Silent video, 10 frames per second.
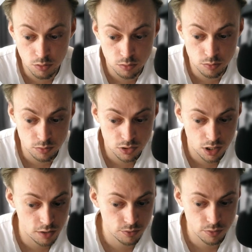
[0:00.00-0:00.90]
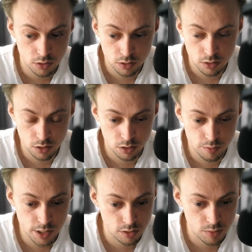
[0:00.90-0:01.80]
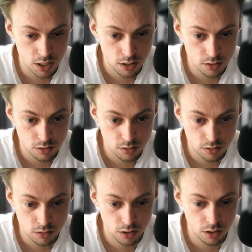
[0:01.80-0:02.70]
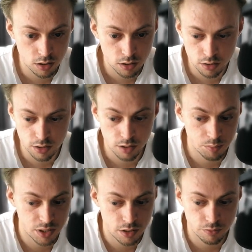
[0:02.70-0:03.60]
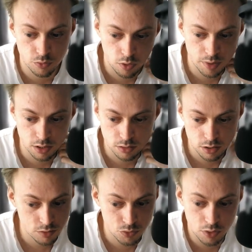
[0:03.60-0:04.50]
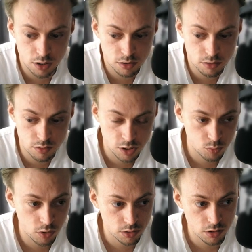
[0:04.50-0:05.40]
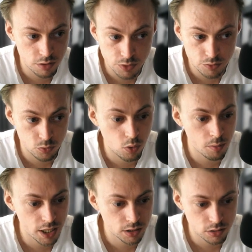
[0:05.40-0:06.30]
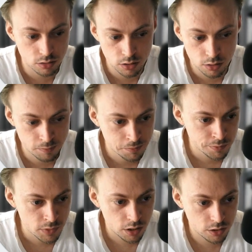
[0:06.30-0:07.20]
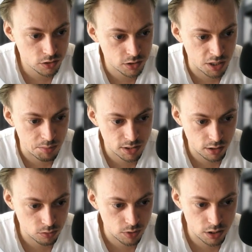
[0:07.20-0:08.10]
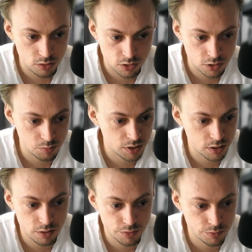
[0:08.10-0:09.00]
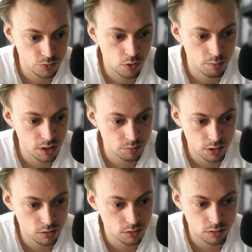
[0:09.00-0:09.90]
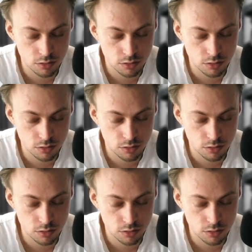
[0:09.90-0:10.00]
how you save resume in a PDF format. If you want to export in a different format, it's the same exact way. You just pick a different format, but